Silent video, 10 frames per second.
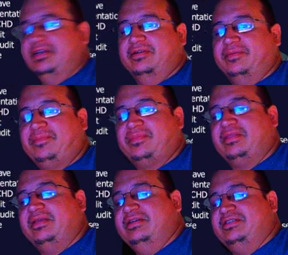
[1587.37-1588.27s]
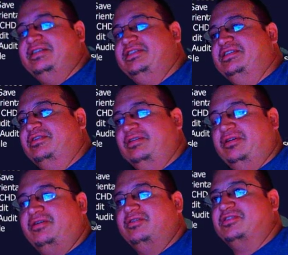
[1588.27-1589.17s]
uh, you know, C T R
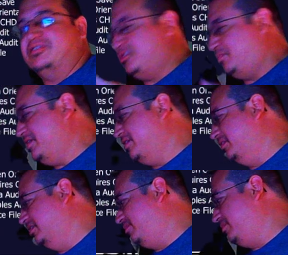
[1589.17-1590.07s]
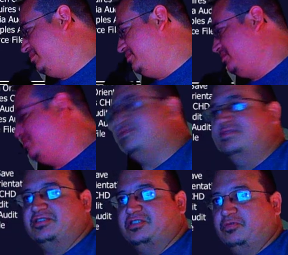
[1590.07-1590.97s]
L to speed up
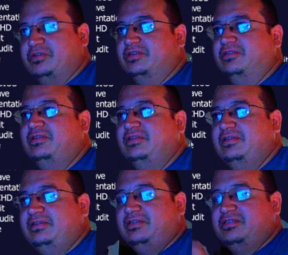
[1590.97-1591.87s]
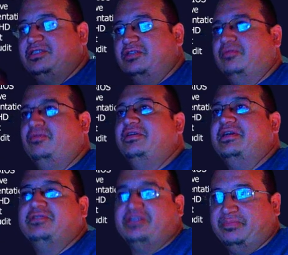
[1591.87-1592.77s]
this as well. So we're going to
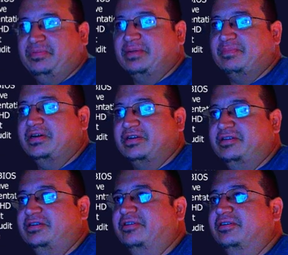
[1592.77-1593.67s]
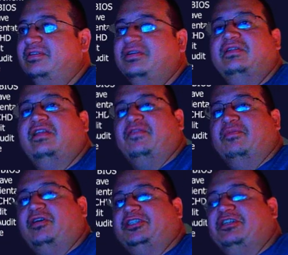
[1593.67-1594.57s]
go to Big Buck Hunter. If you're
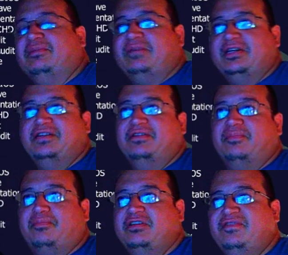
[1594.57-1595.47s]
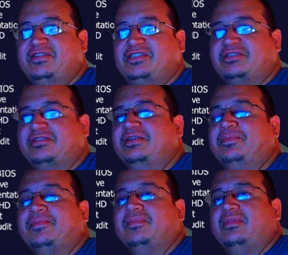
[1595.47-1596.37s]
watching in mind previously,
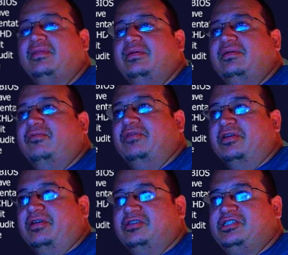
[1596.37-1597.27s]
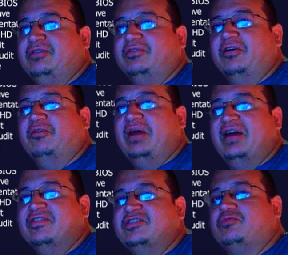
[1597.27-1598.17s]
we can also go by
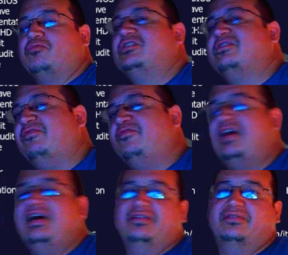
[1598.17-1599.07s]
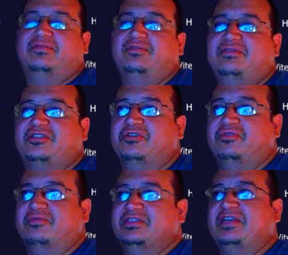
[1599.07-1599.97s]
the source file
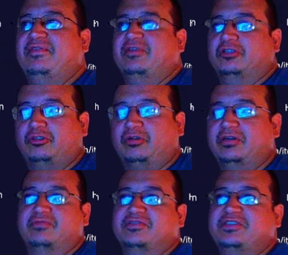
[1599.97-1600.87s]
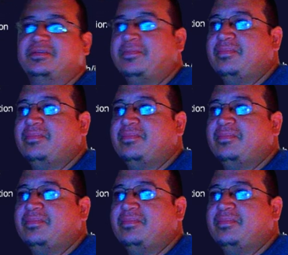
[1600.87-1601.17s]
to uh, say the controls.